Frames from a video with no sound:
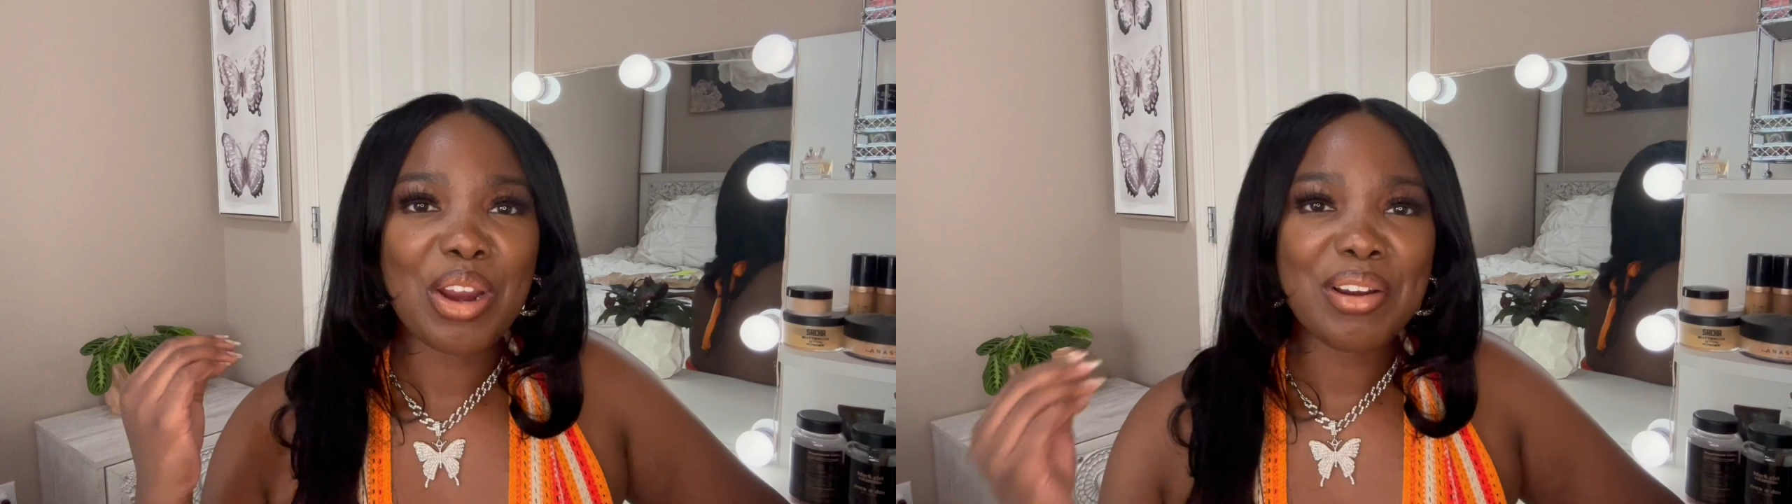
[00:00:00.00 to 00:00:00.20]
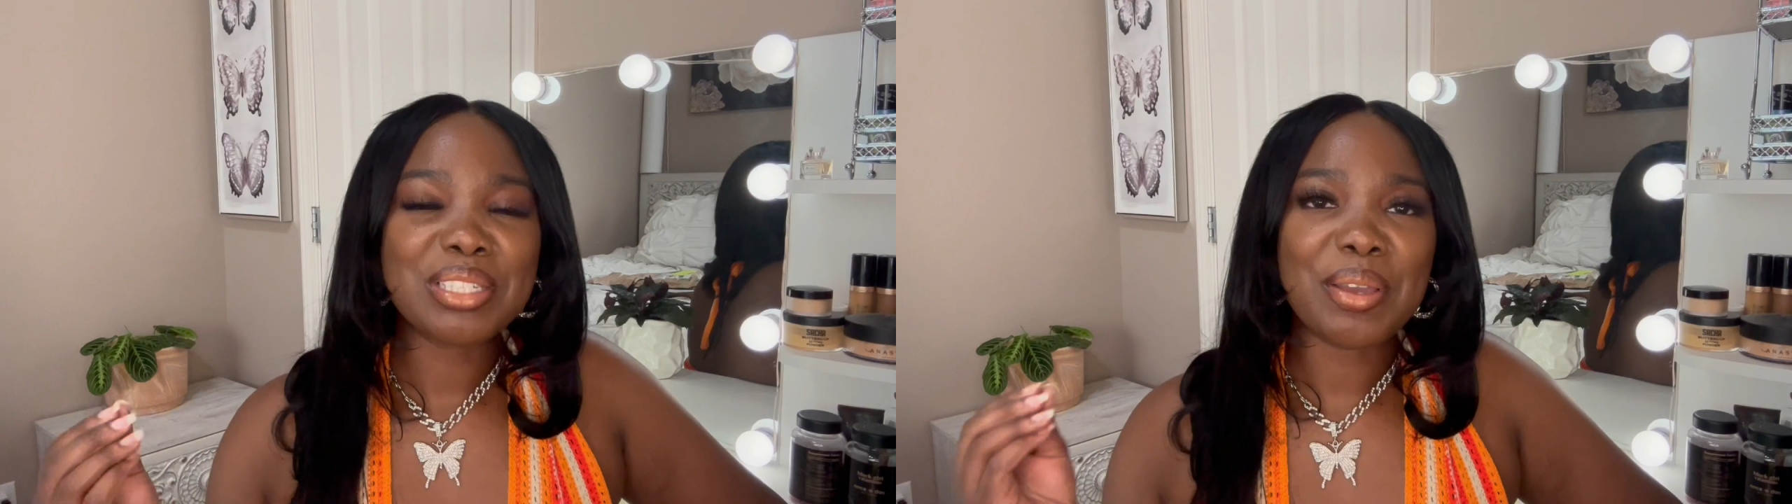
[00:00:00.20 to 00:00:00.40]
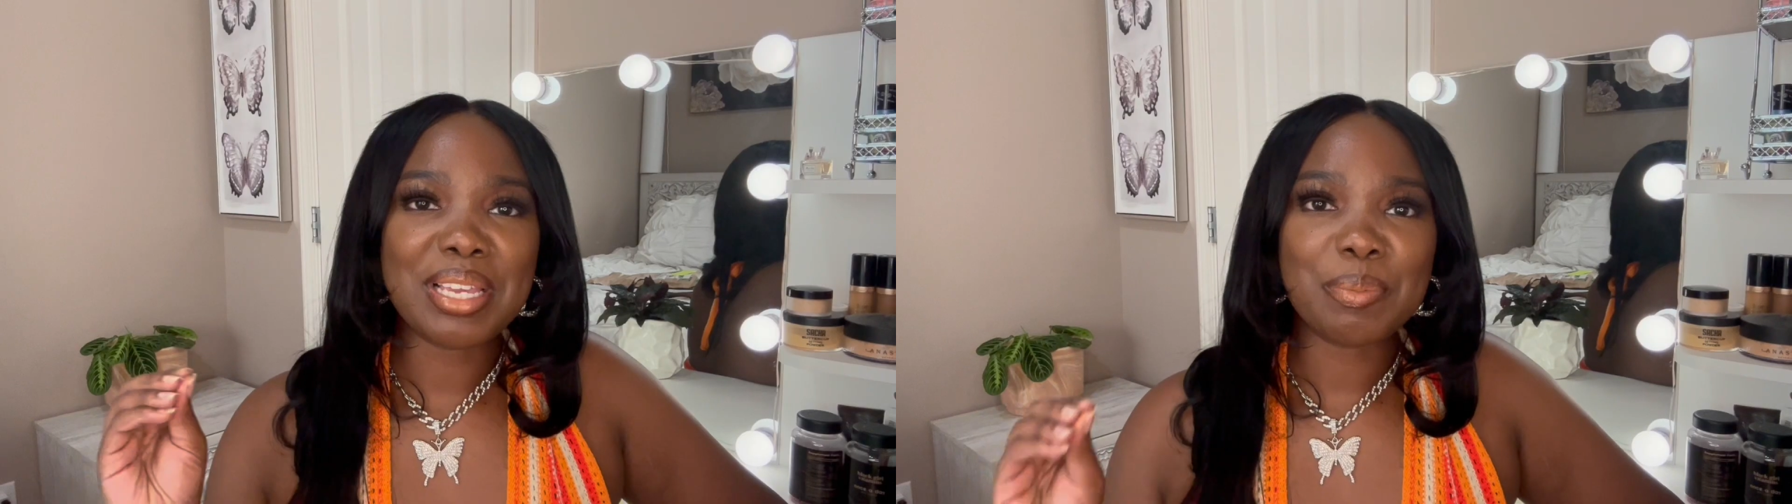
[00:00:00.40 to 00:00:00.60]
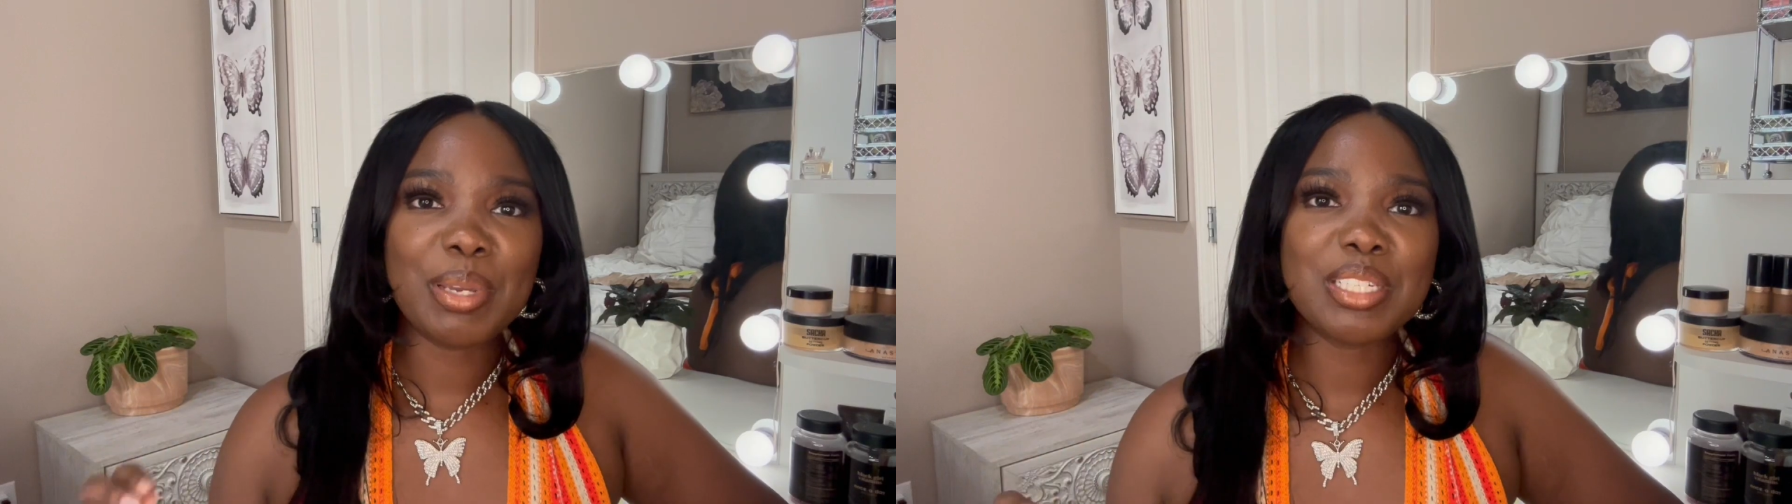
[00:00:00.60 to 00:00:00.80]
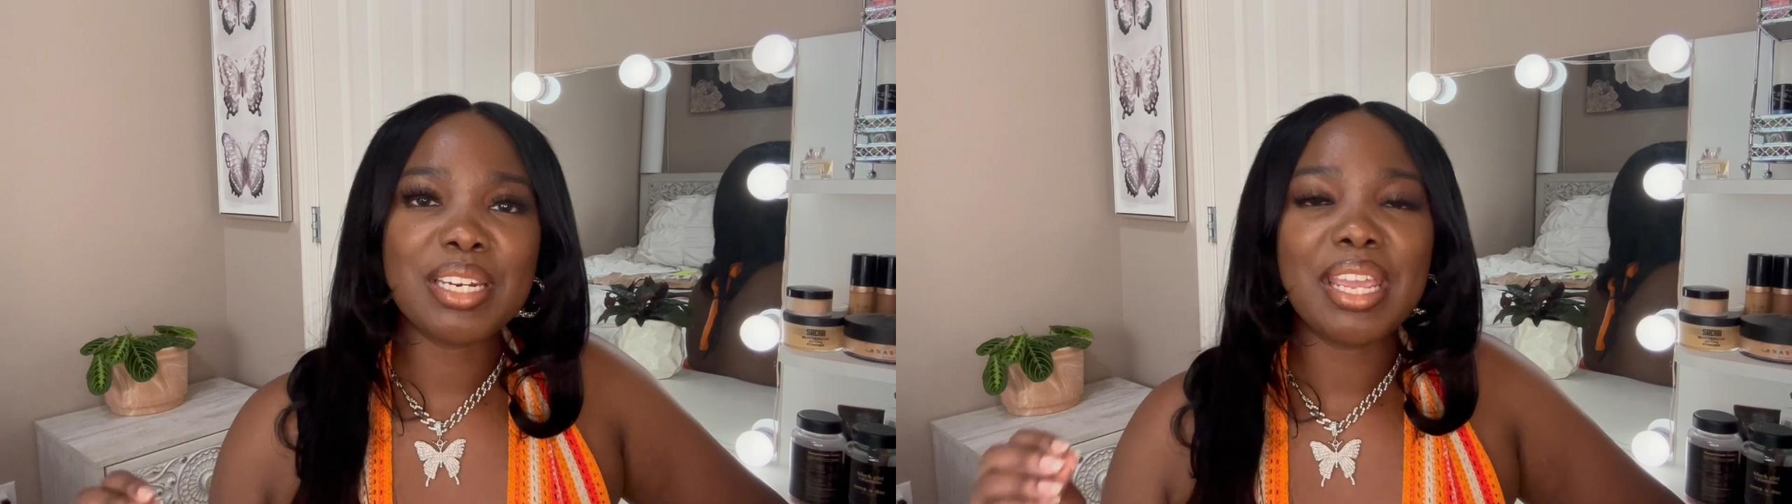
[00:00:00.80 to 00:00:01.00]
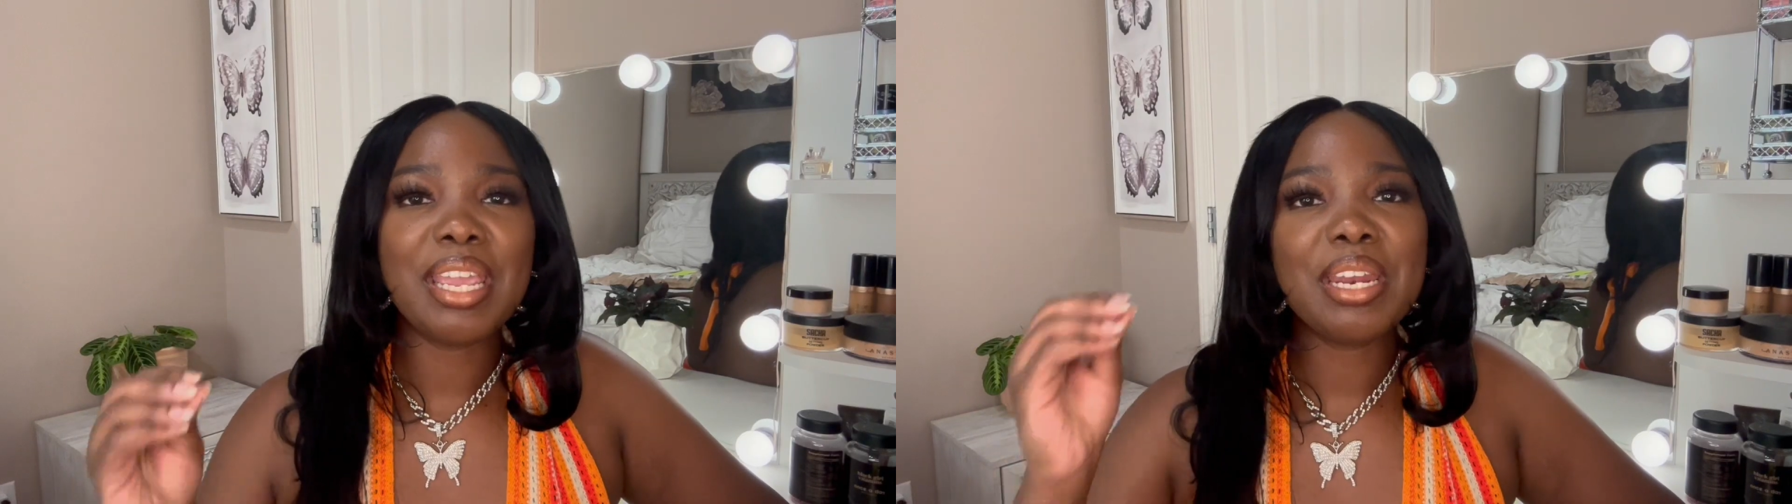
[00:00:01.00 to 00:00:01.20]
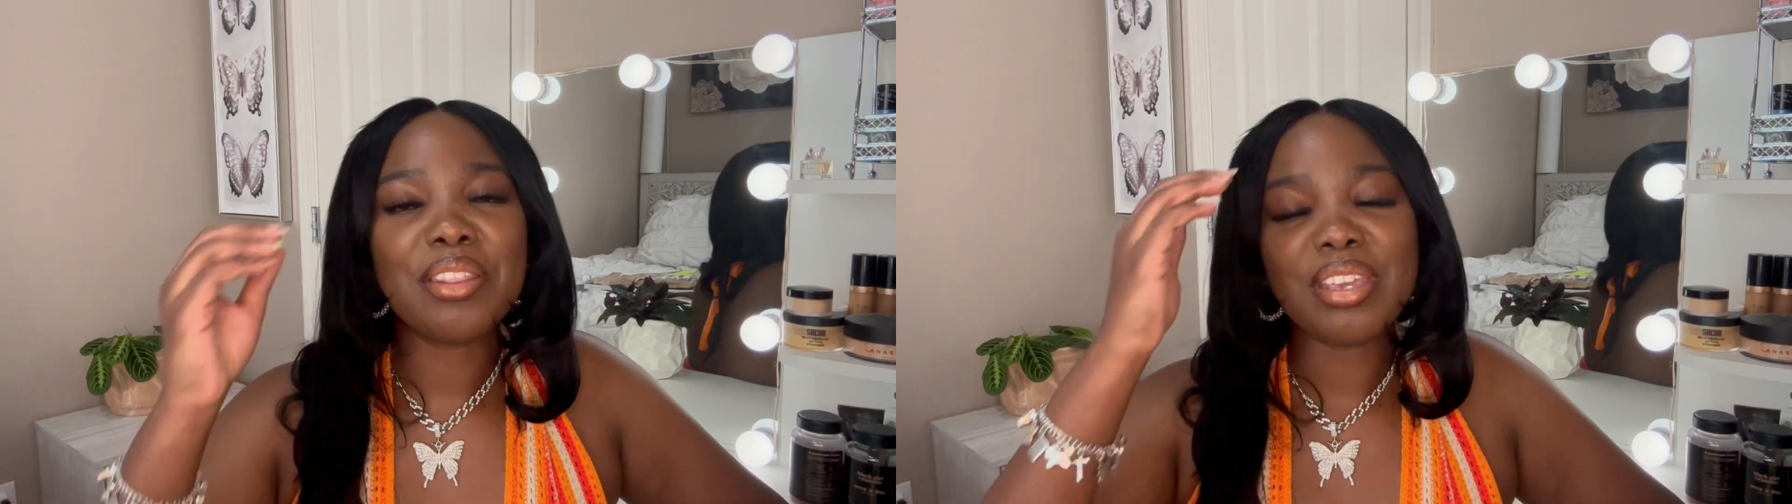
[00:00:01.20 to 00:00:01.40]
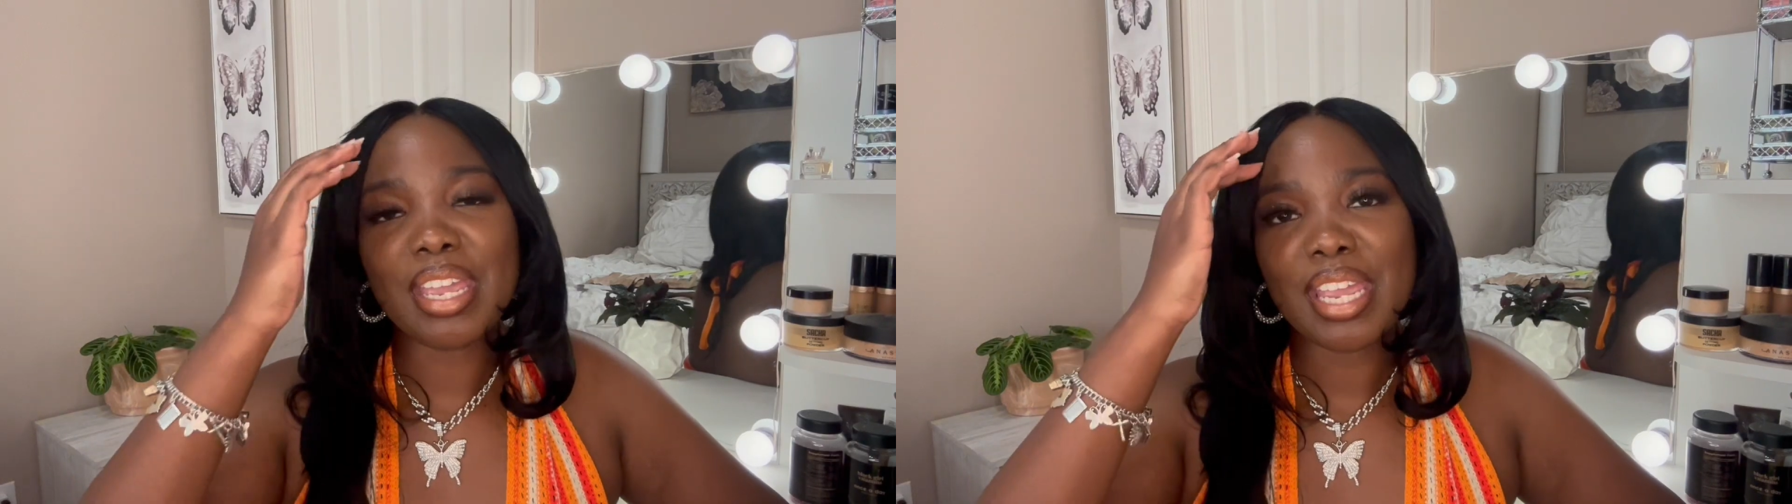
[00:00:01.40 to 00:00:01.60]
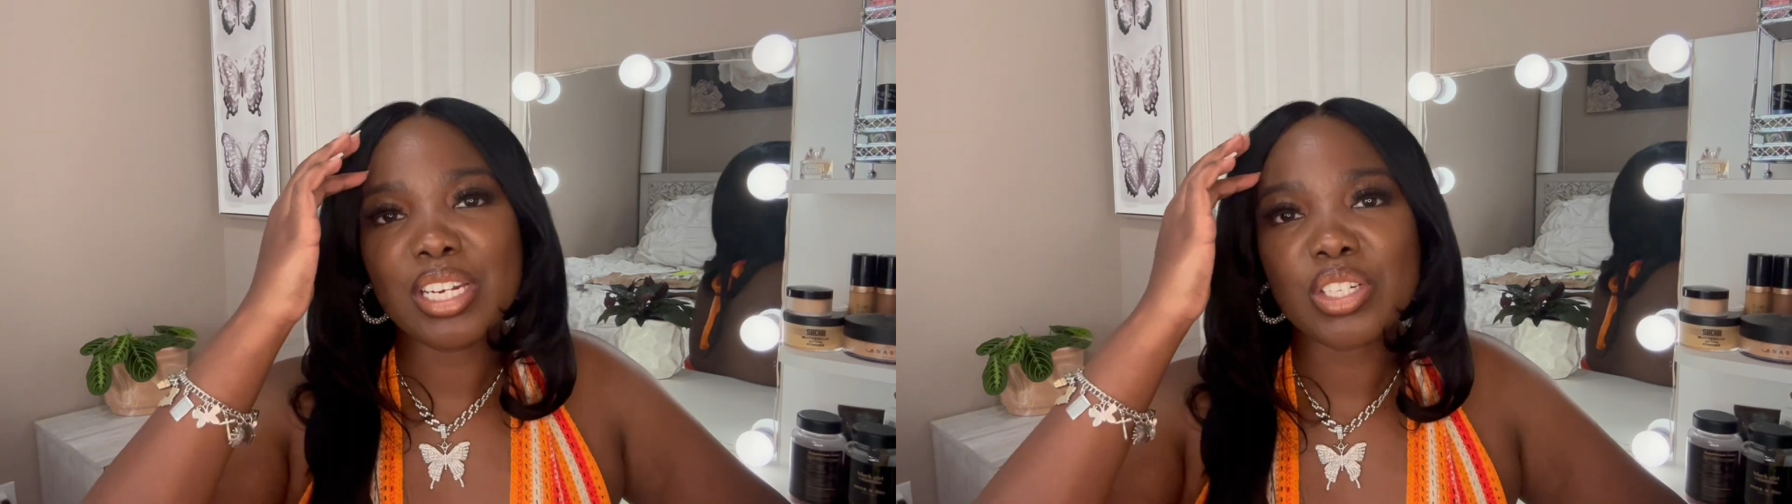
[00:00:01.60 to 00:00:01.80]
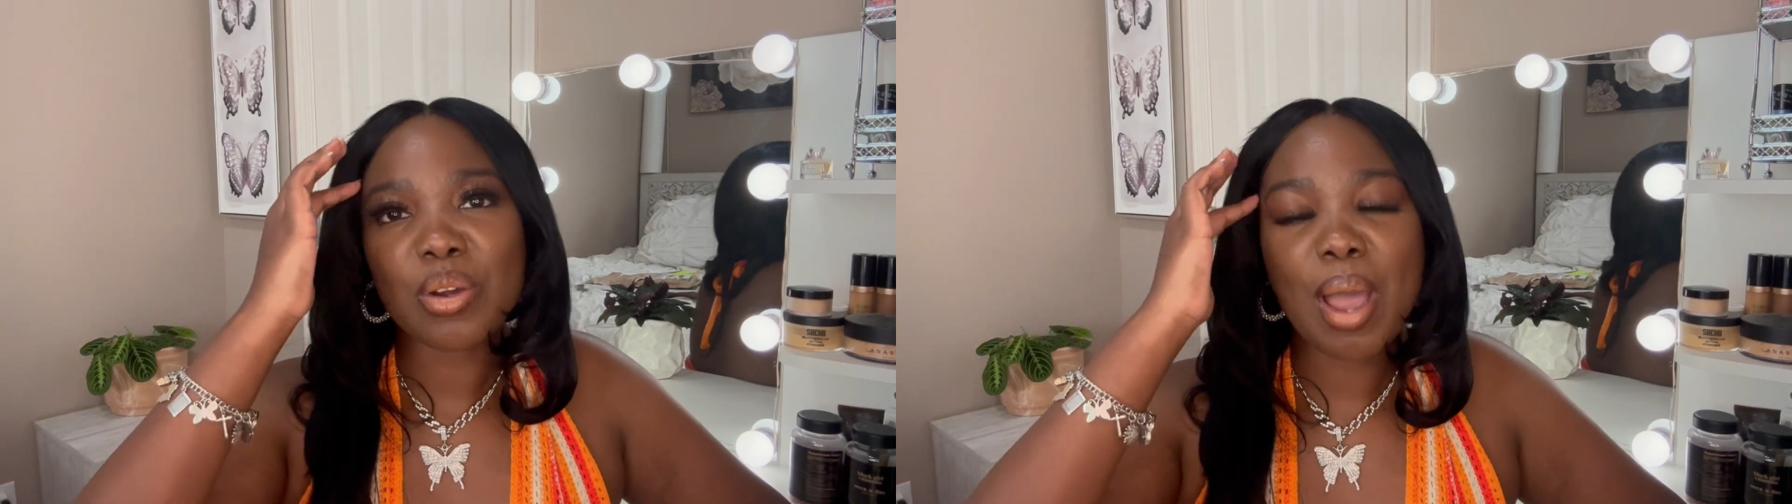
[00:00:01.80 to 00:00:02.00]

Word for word: right, so as mentioned in the intro,